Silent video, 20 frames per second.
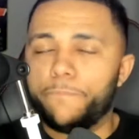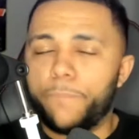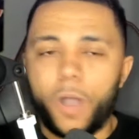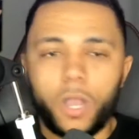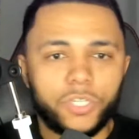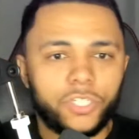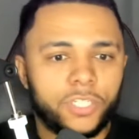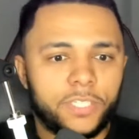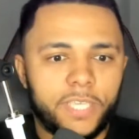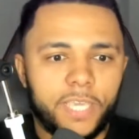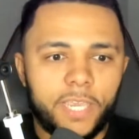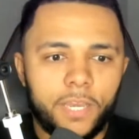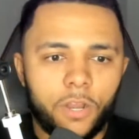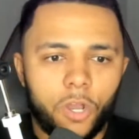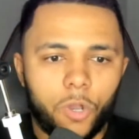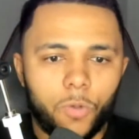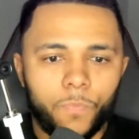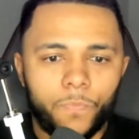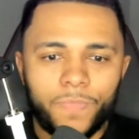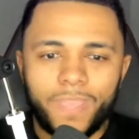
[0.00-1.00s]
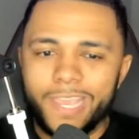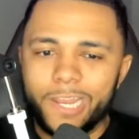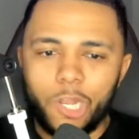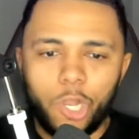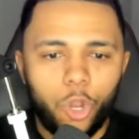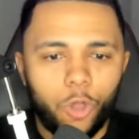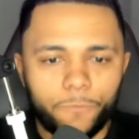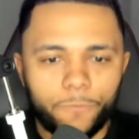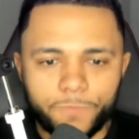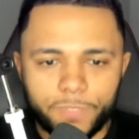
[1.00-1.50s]
Pochettino, he
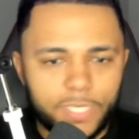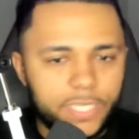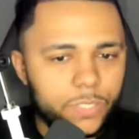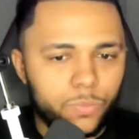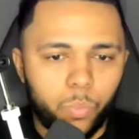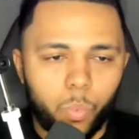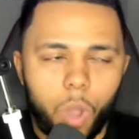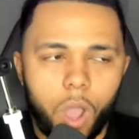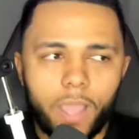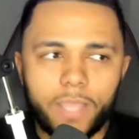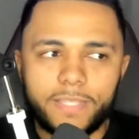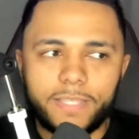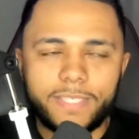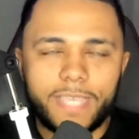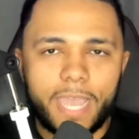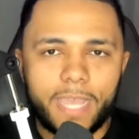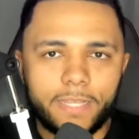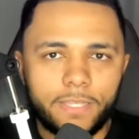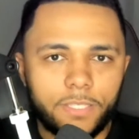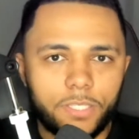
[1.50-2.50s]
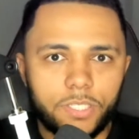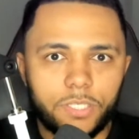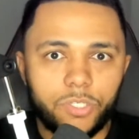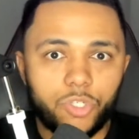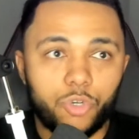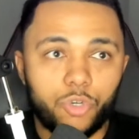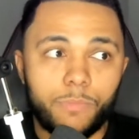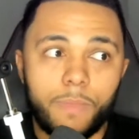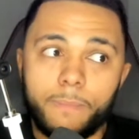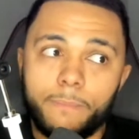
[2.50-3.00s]
loves his wide tens.
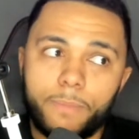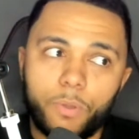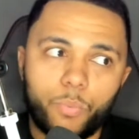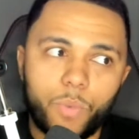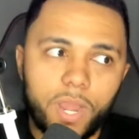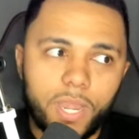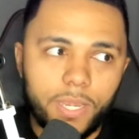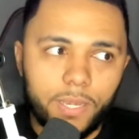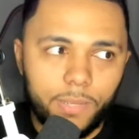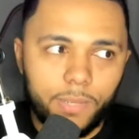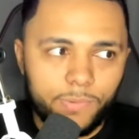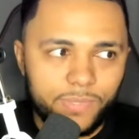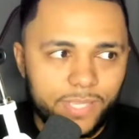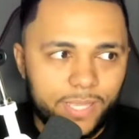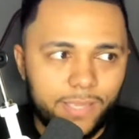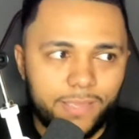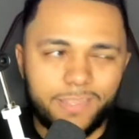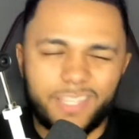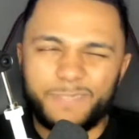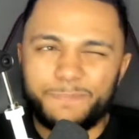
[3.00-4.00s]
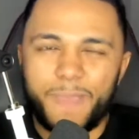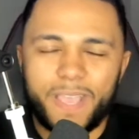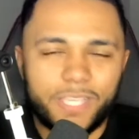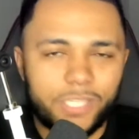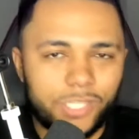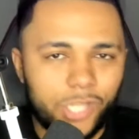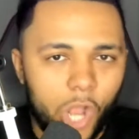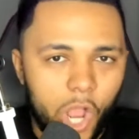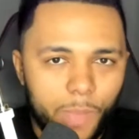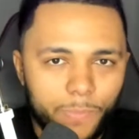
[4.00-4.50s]
Do you remember when he was at his best
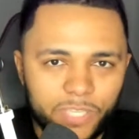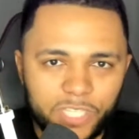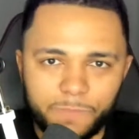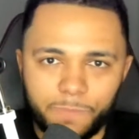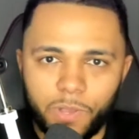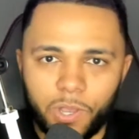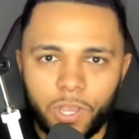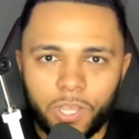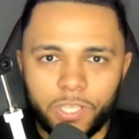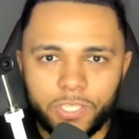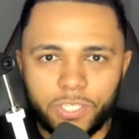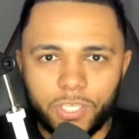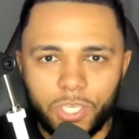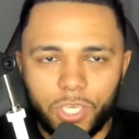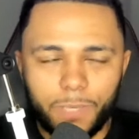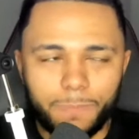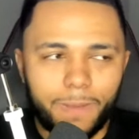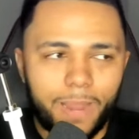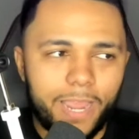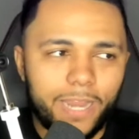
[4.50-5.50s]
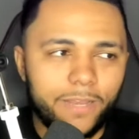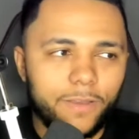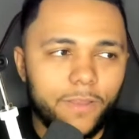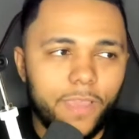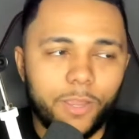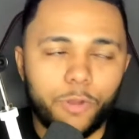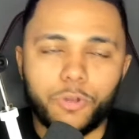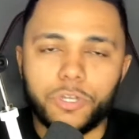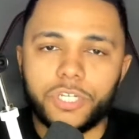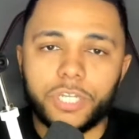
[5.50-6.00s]
time at Spurs? He played
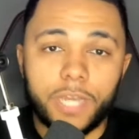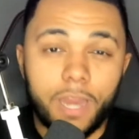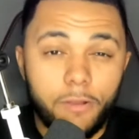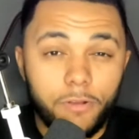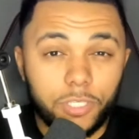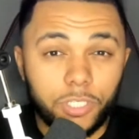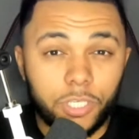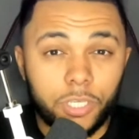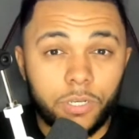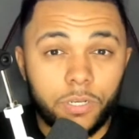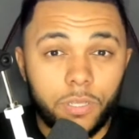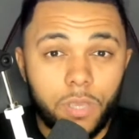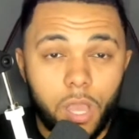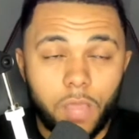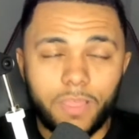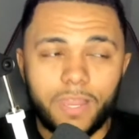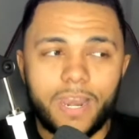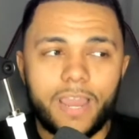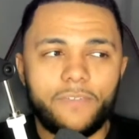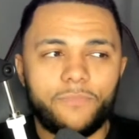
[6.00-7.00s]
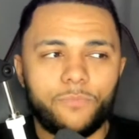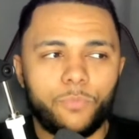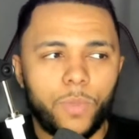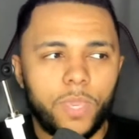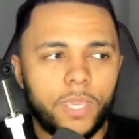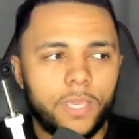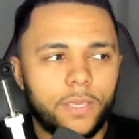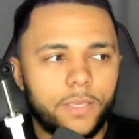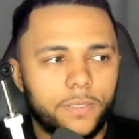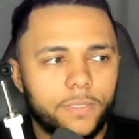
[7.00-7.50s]
Christian Eriksen on the left
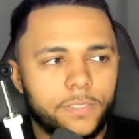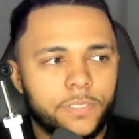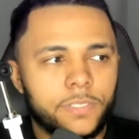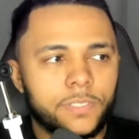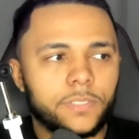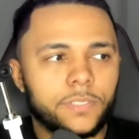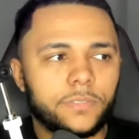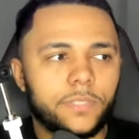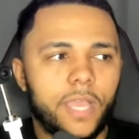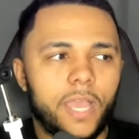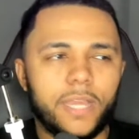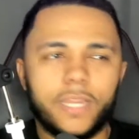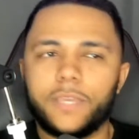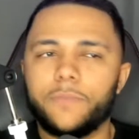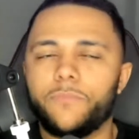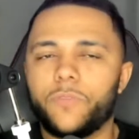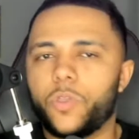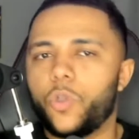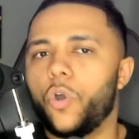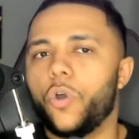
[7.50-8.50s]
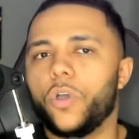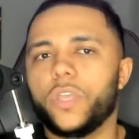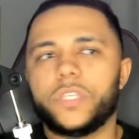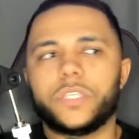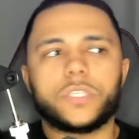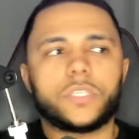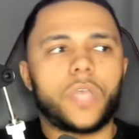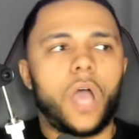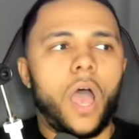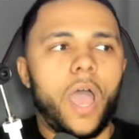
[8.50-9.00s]
wing, and he cut
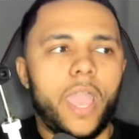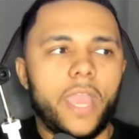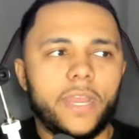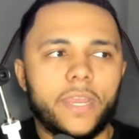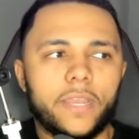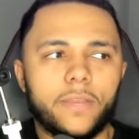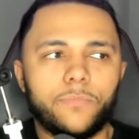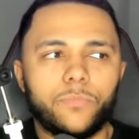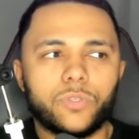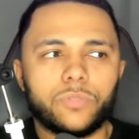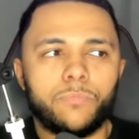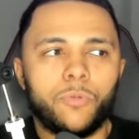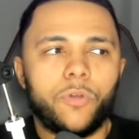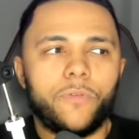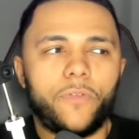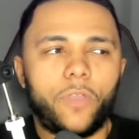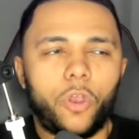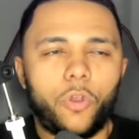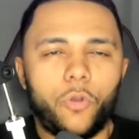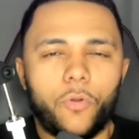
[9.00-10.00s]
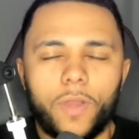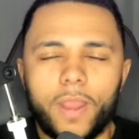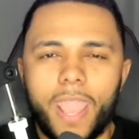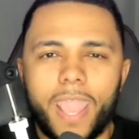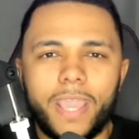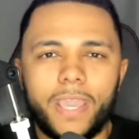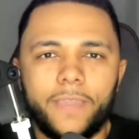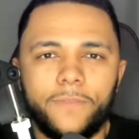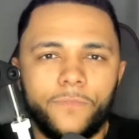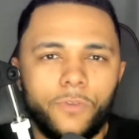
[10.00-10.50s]
inside and was more of a
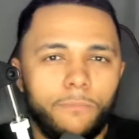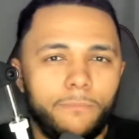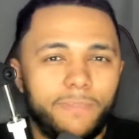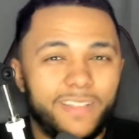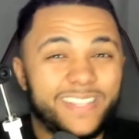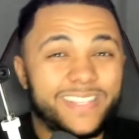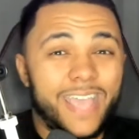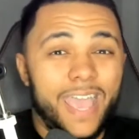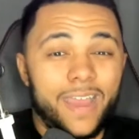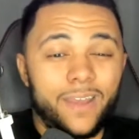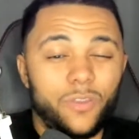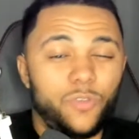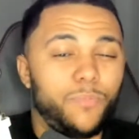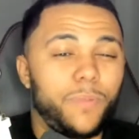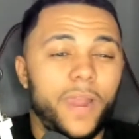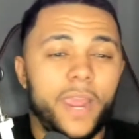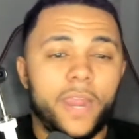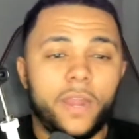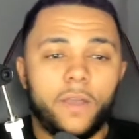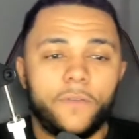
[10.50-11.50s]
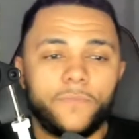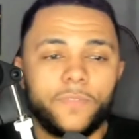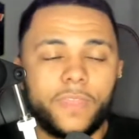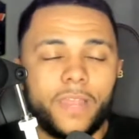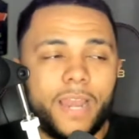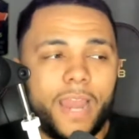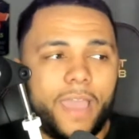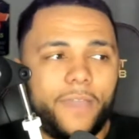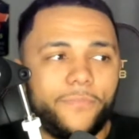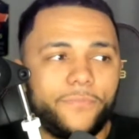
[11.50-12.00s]
creative number 10 who played off of the
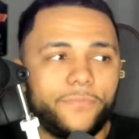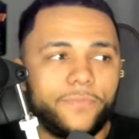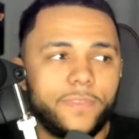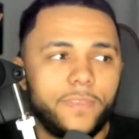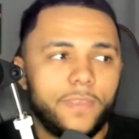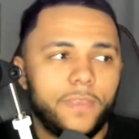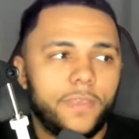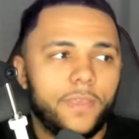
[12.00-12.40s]
left.